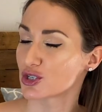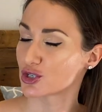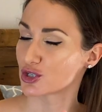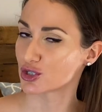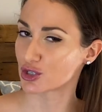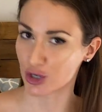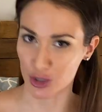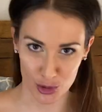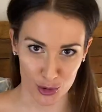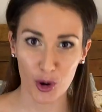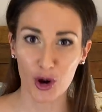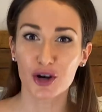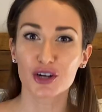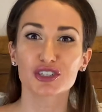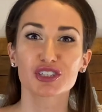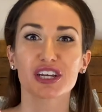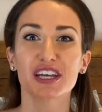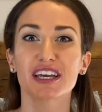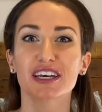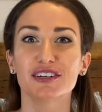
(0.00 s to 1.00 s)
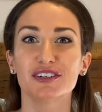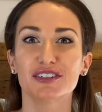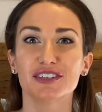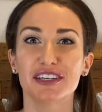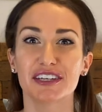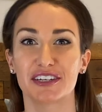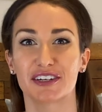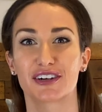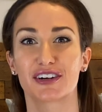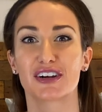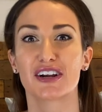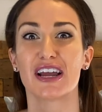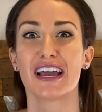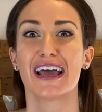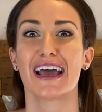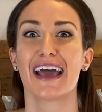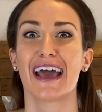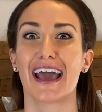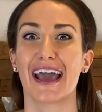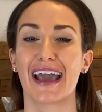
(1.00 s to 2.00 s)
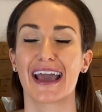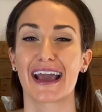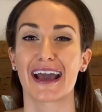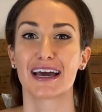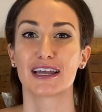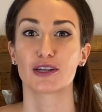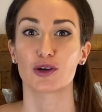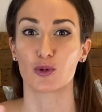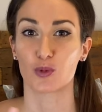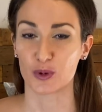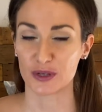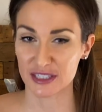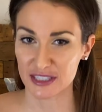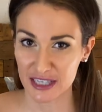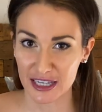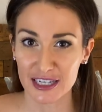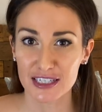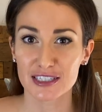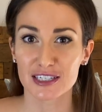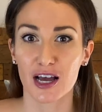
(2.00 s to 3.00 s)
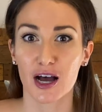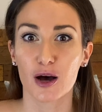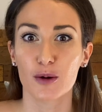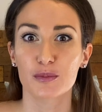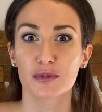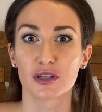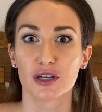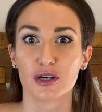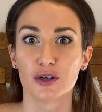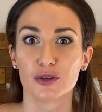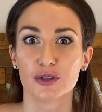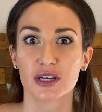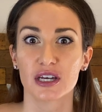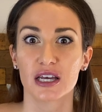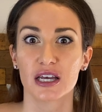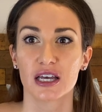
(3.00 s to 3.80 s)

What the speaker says: to our channel here and we set it to upload,